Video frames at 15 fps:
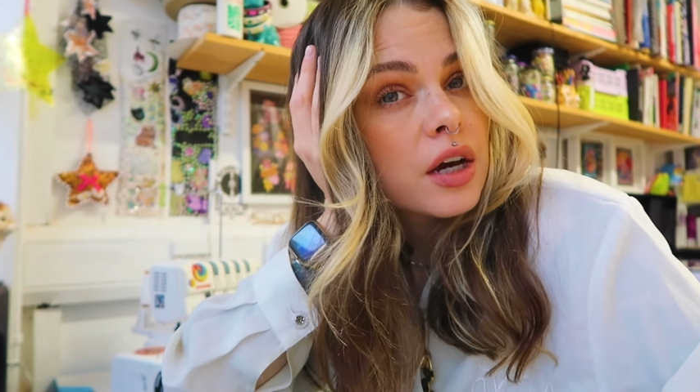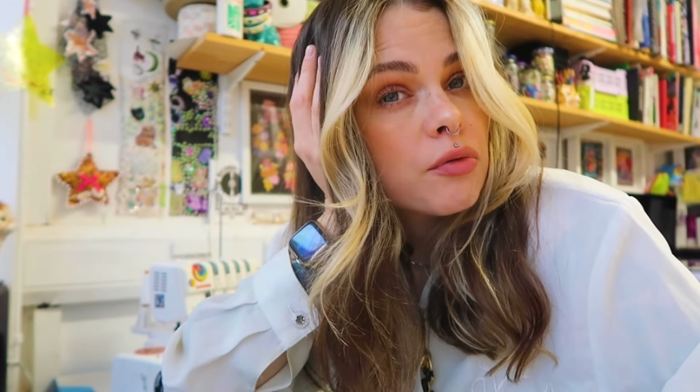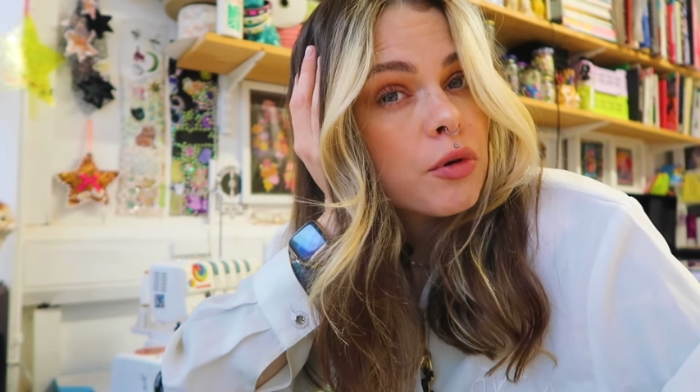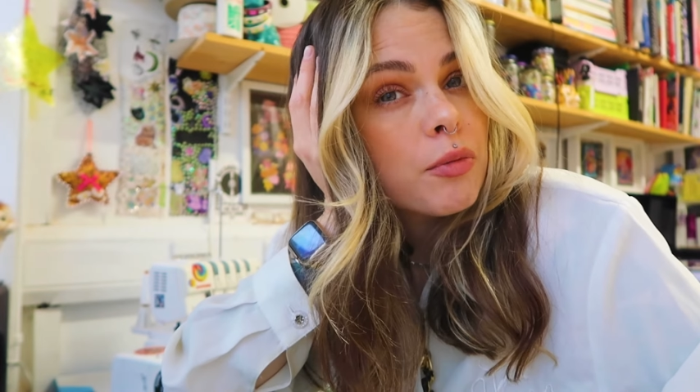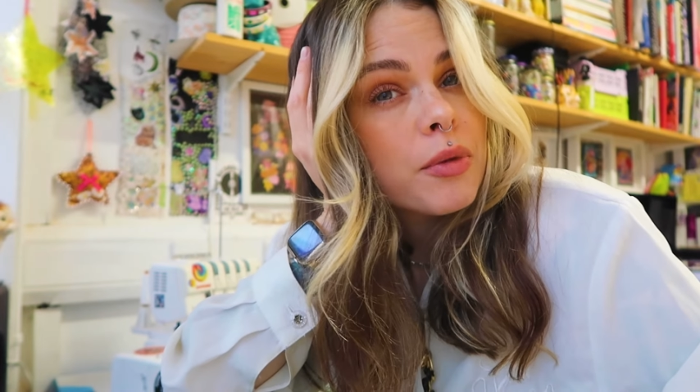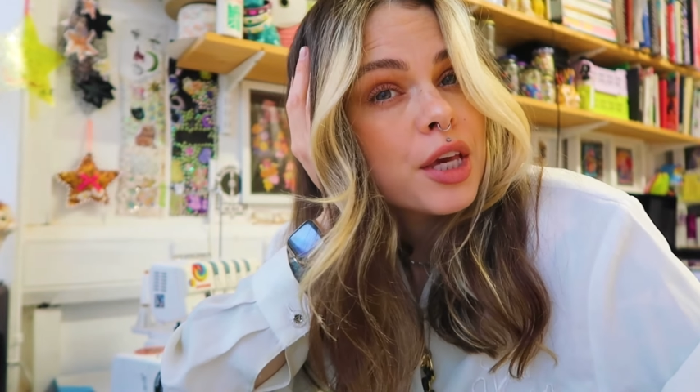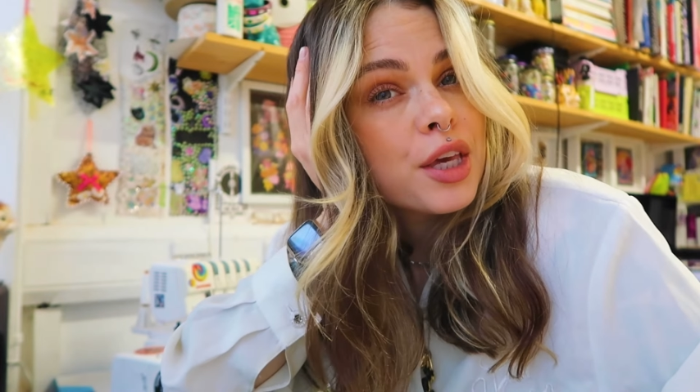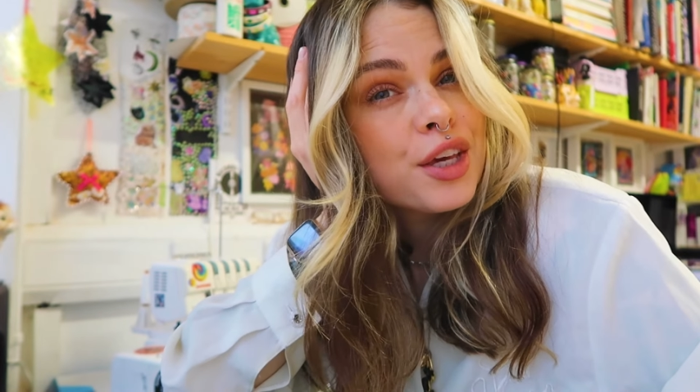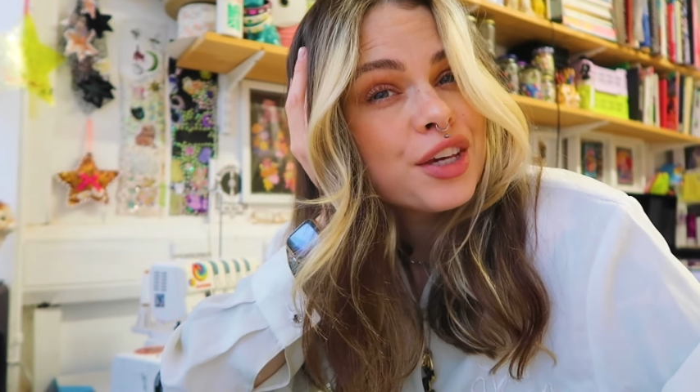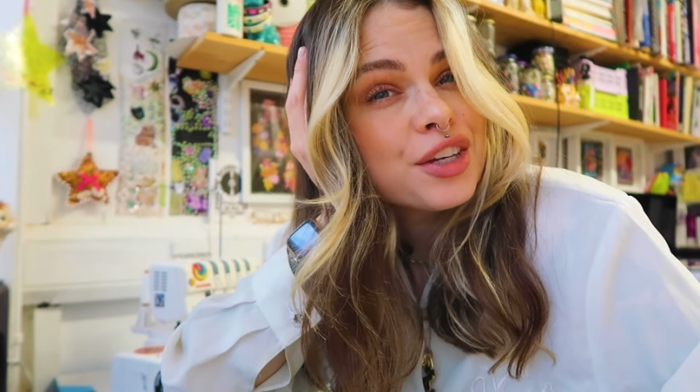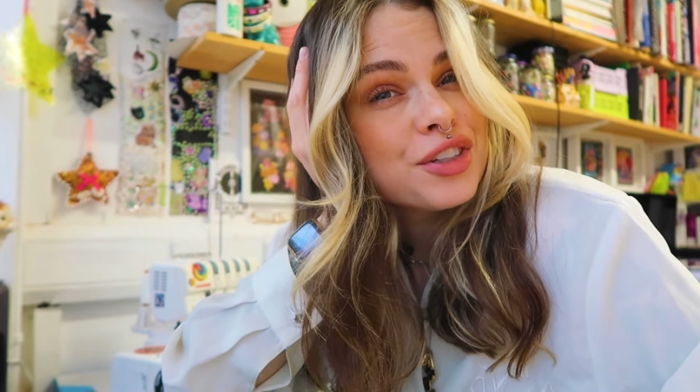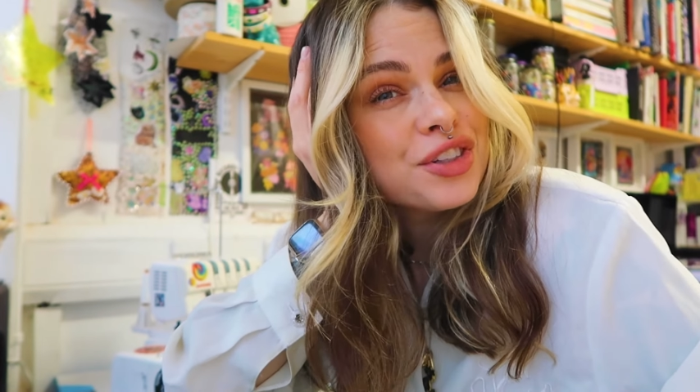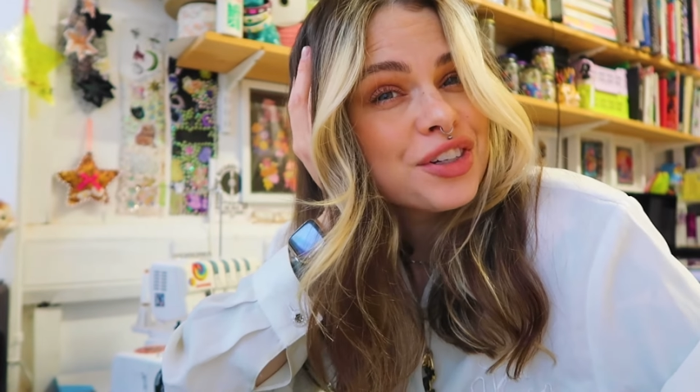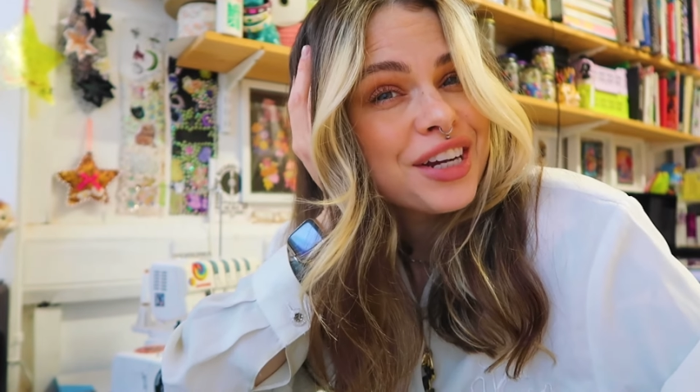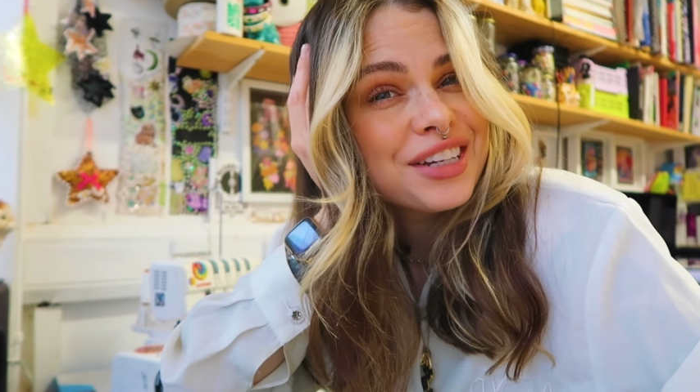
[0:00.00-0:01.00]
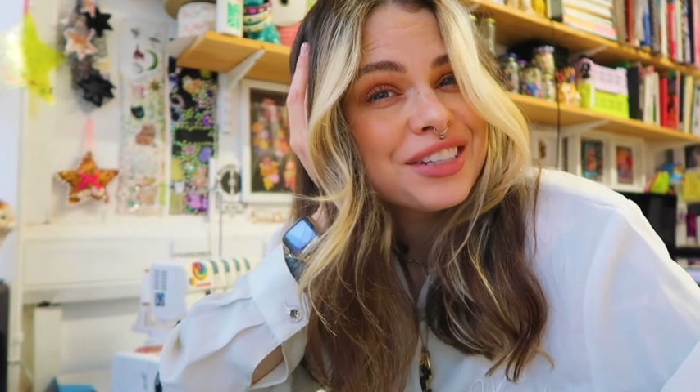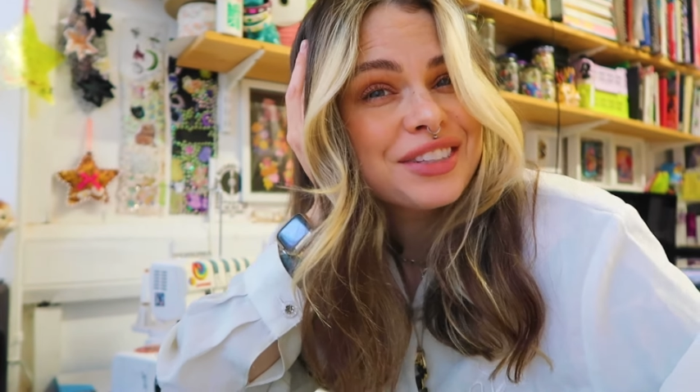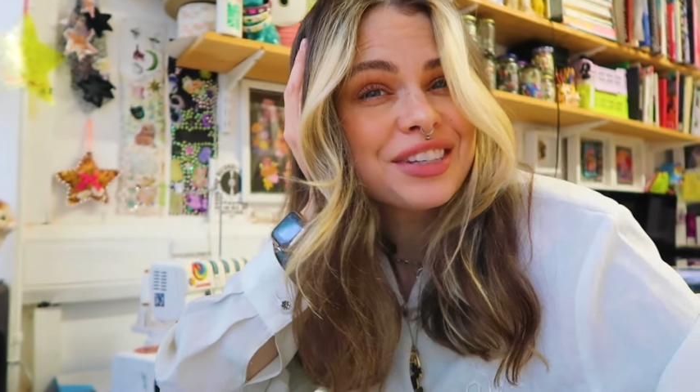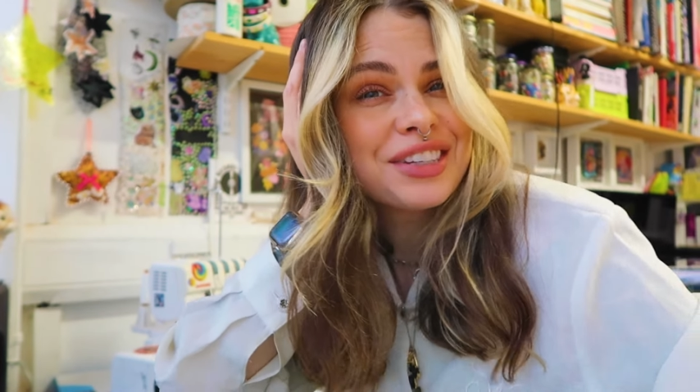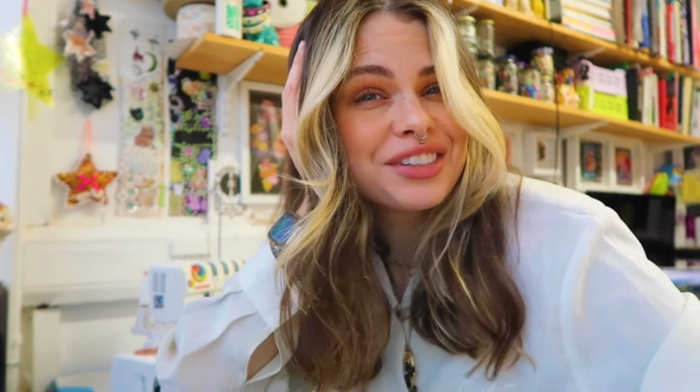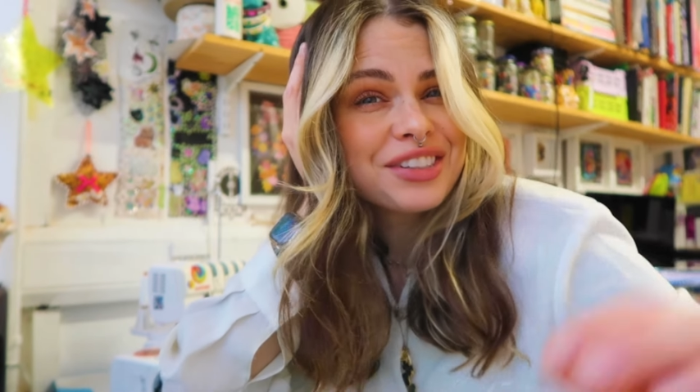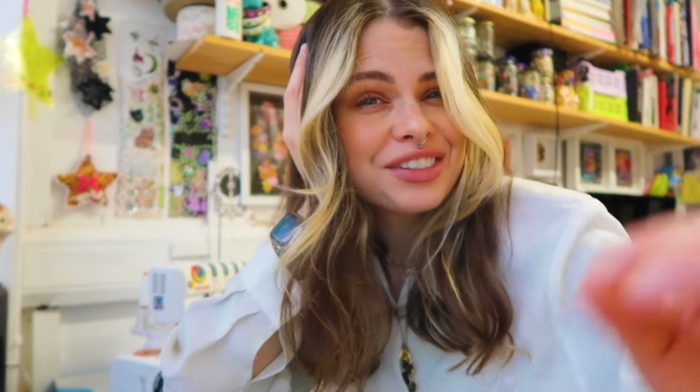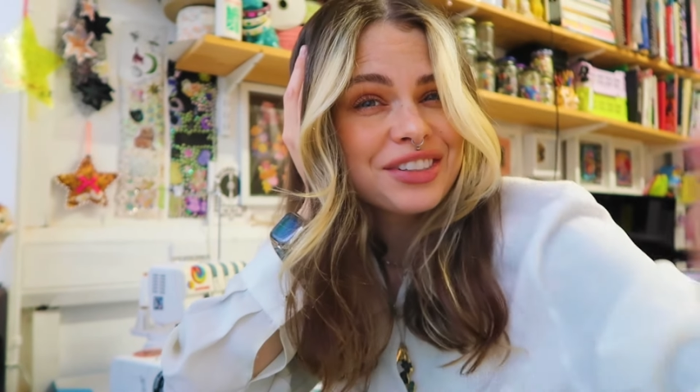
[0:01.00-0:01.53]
on with making a dress.